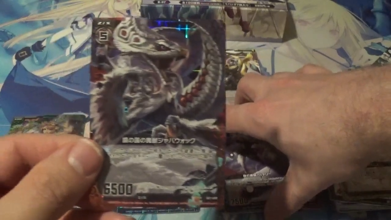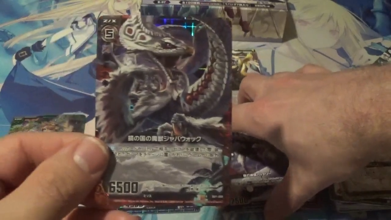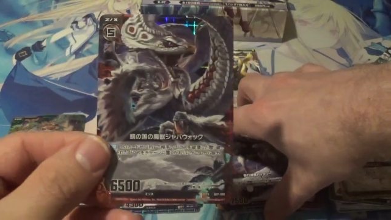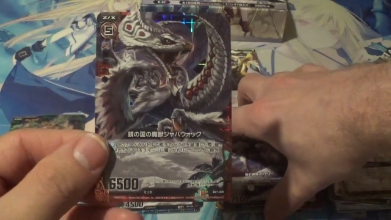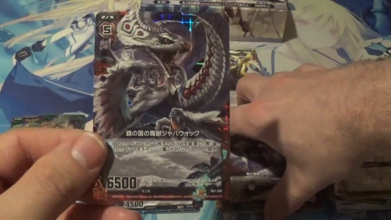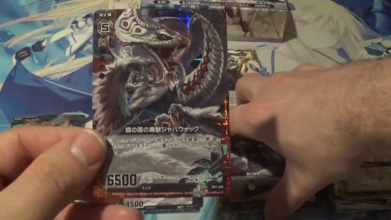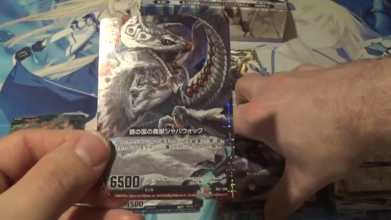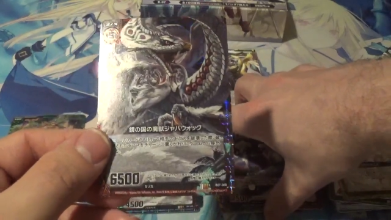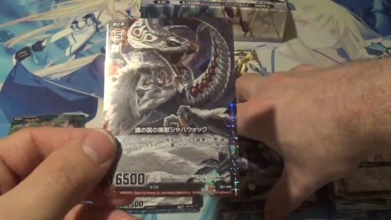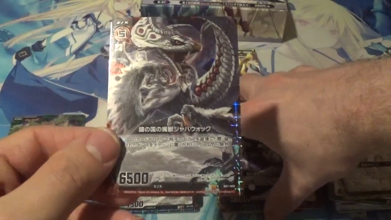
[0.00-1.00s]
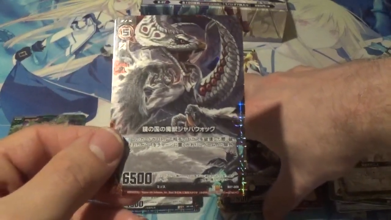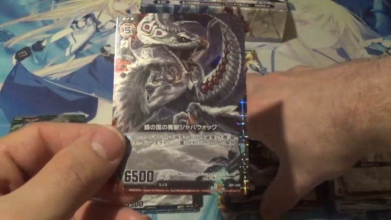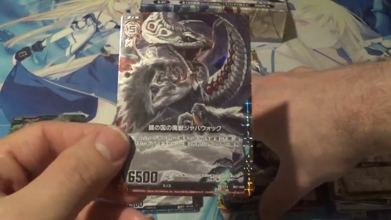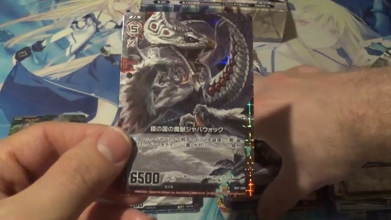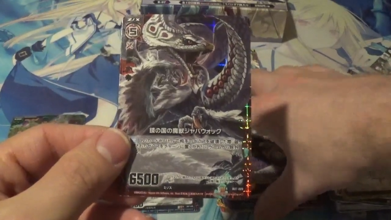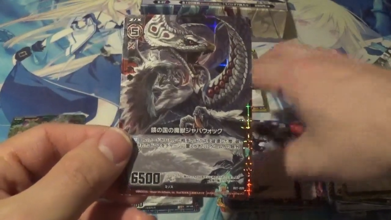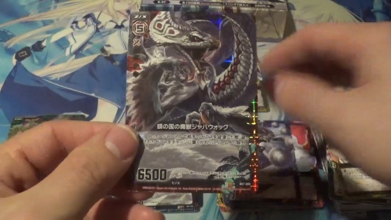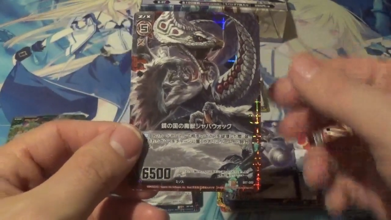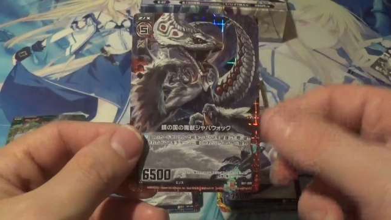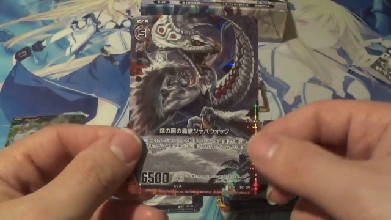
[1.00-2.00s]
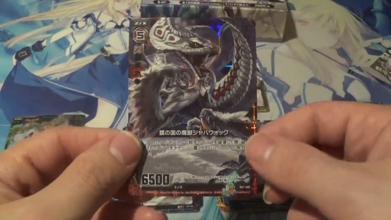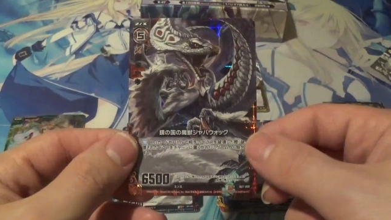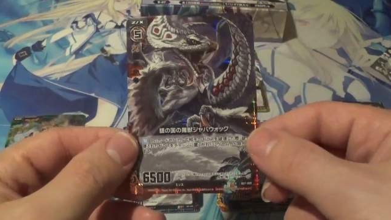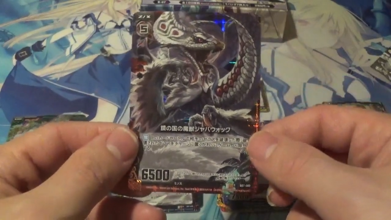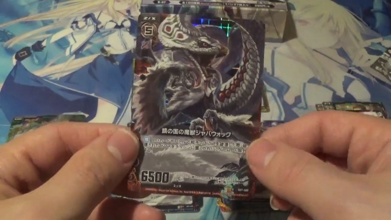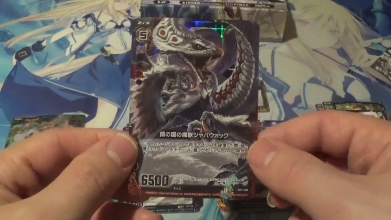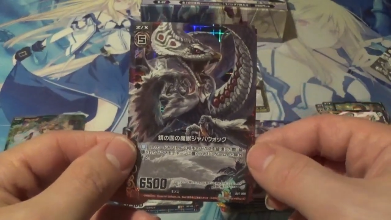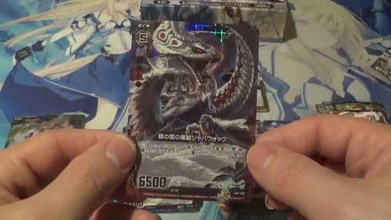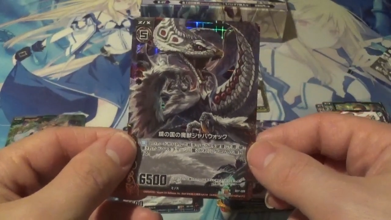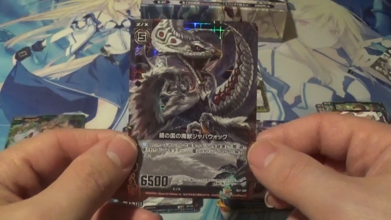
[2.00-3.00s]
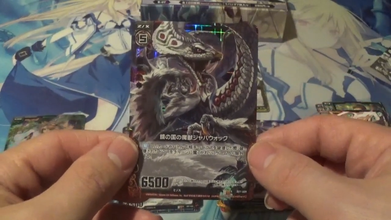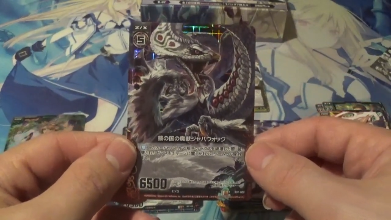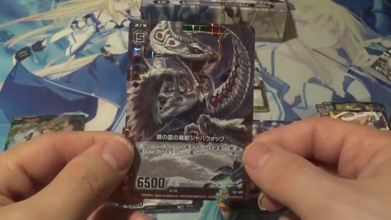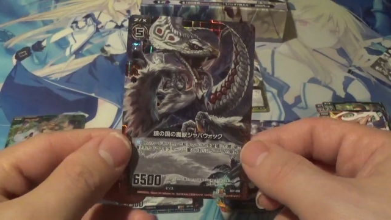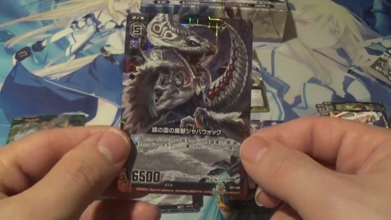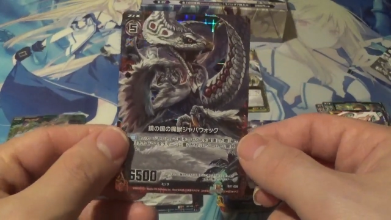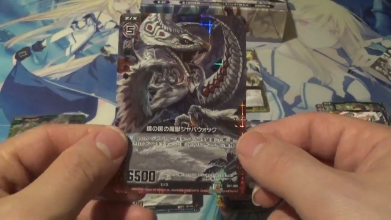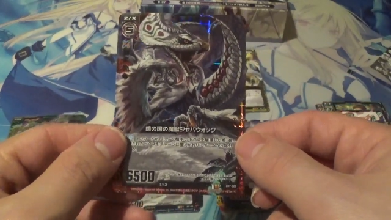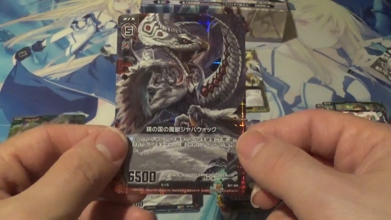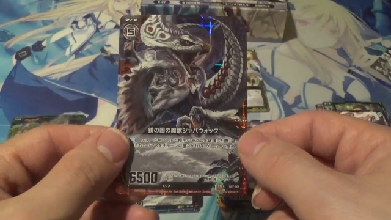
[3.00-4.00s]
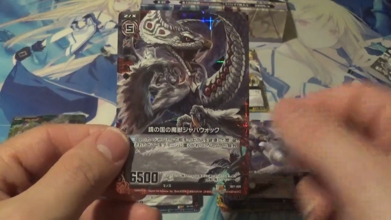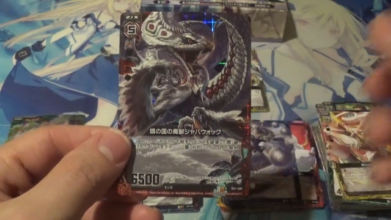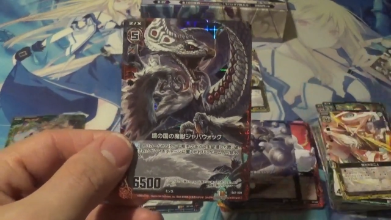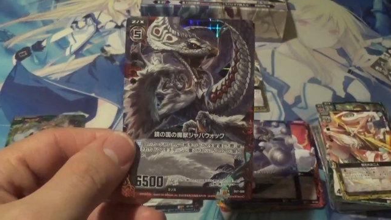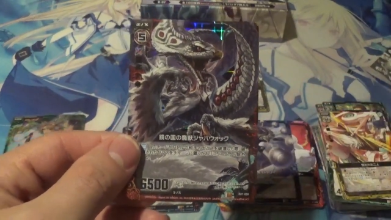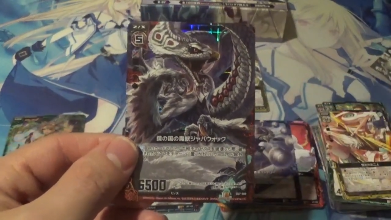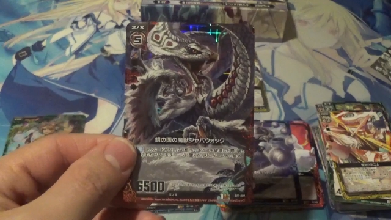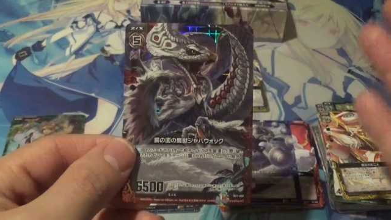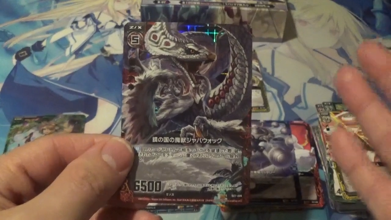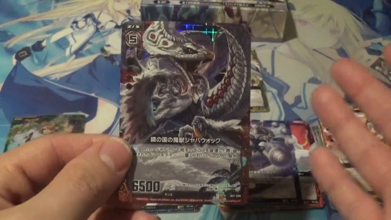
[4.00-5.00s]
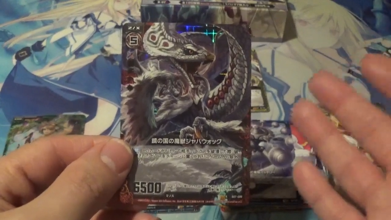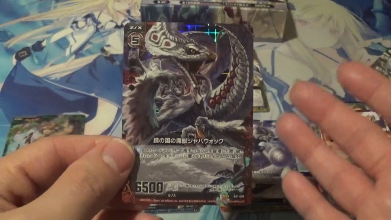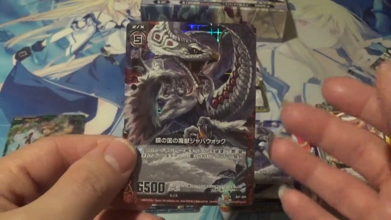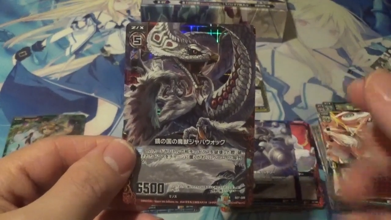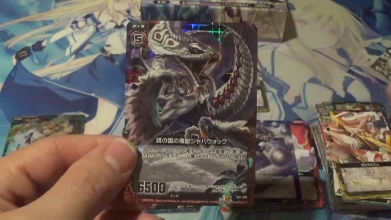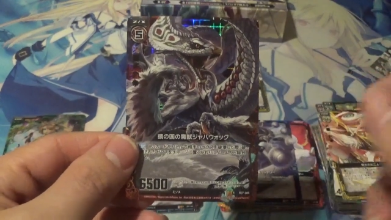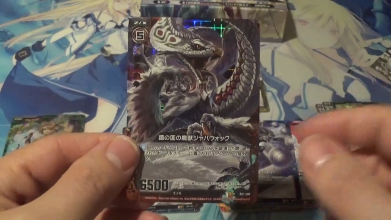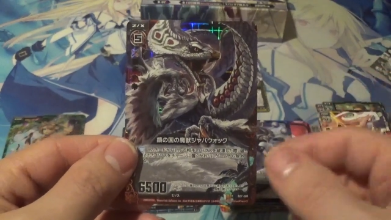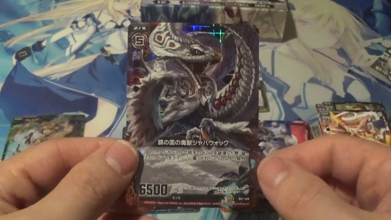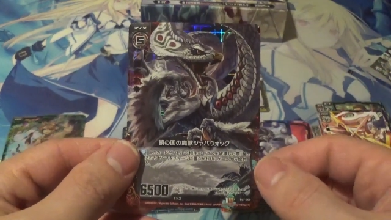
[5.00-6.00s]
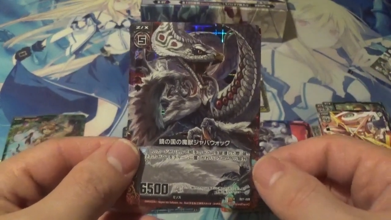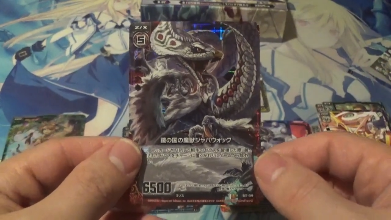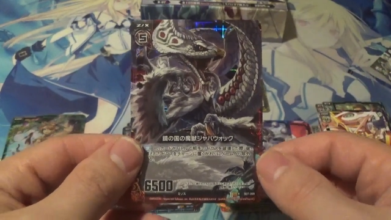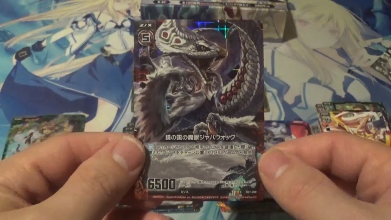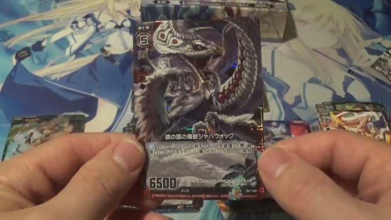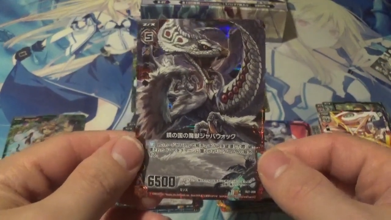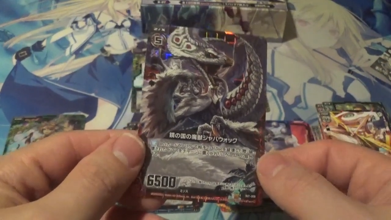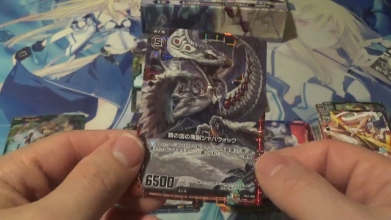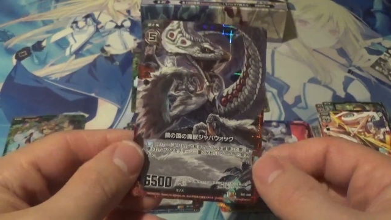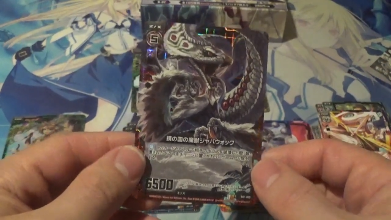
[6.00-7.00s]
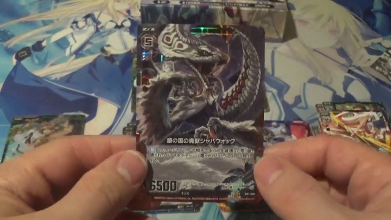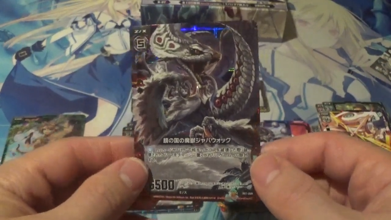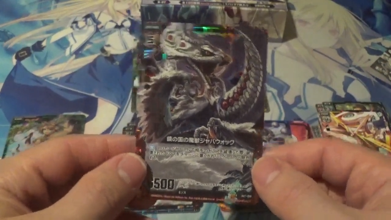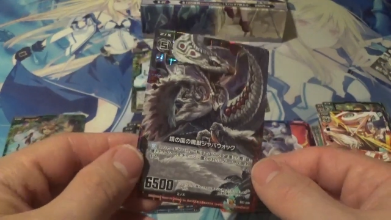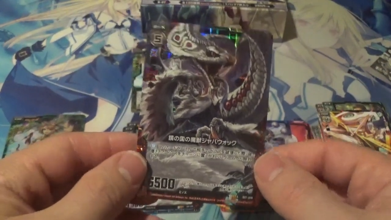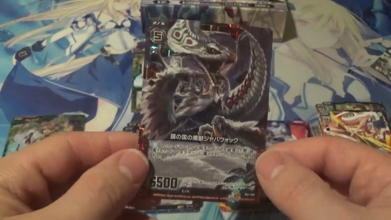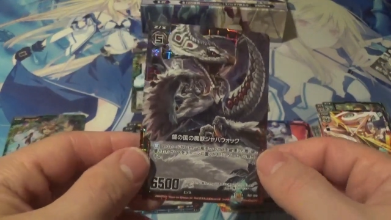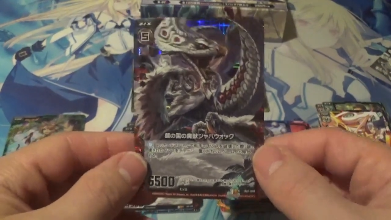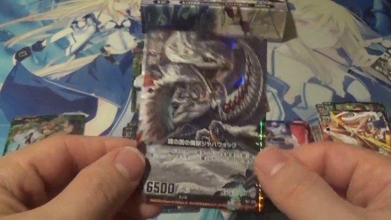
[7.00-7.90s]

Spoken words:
Nobody's mouth can be seen.